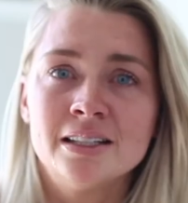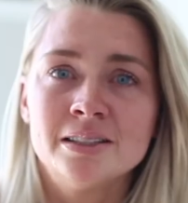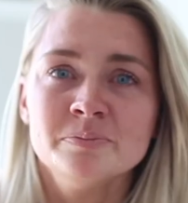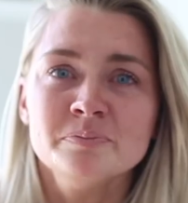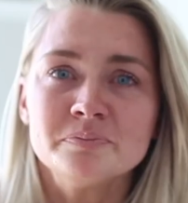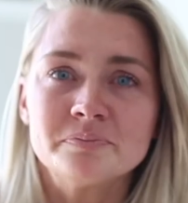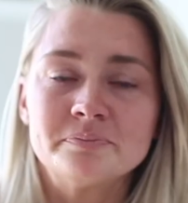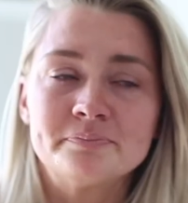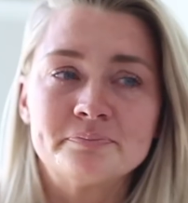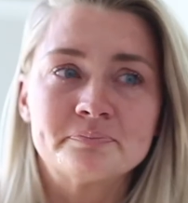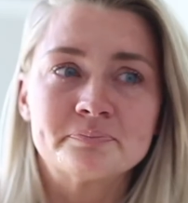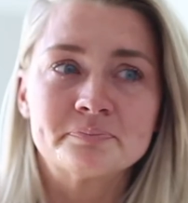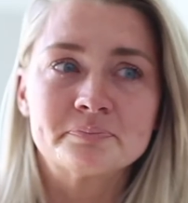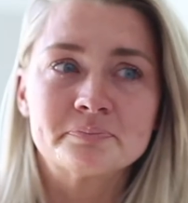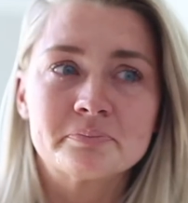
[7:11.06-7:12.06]

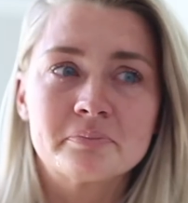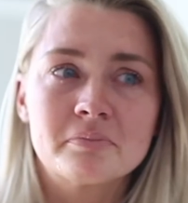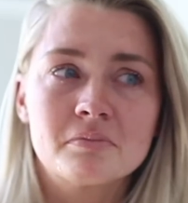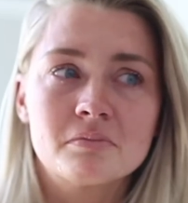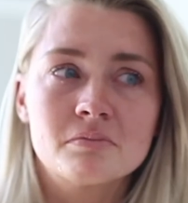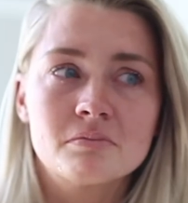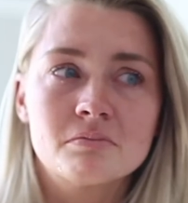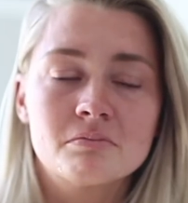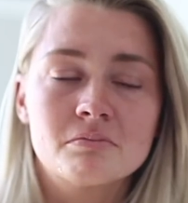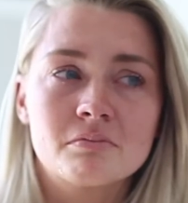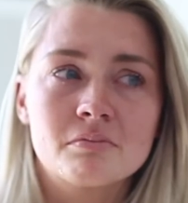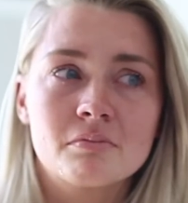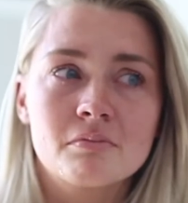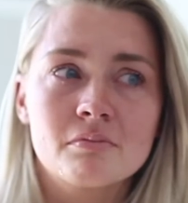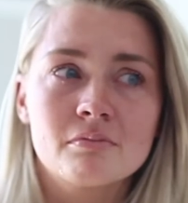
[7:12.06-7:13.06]

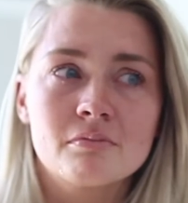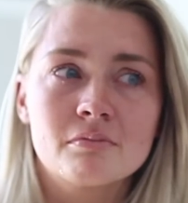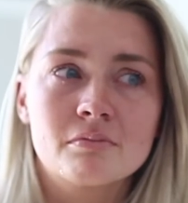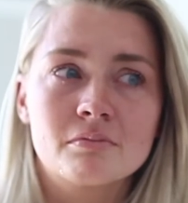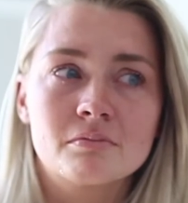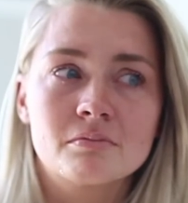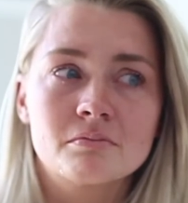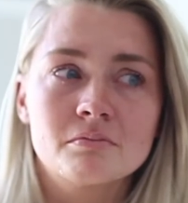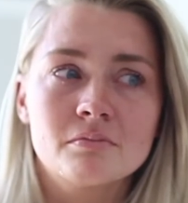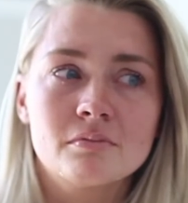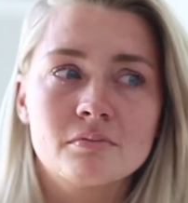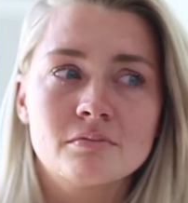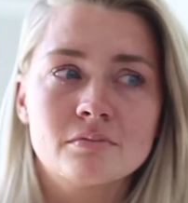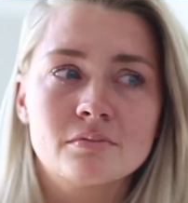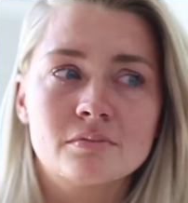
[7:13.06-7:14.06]

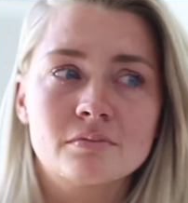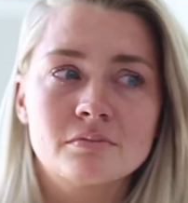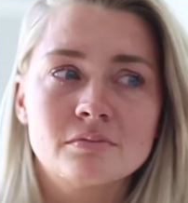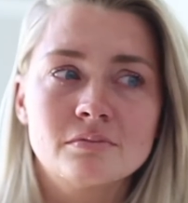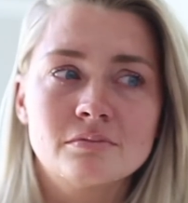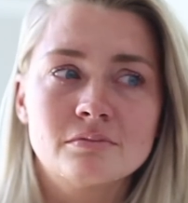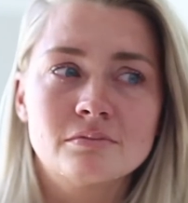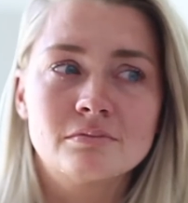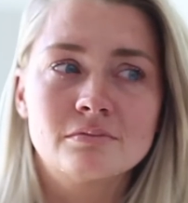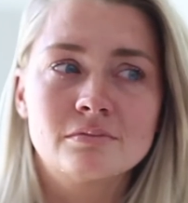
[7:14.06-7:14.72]
Nobody speaks.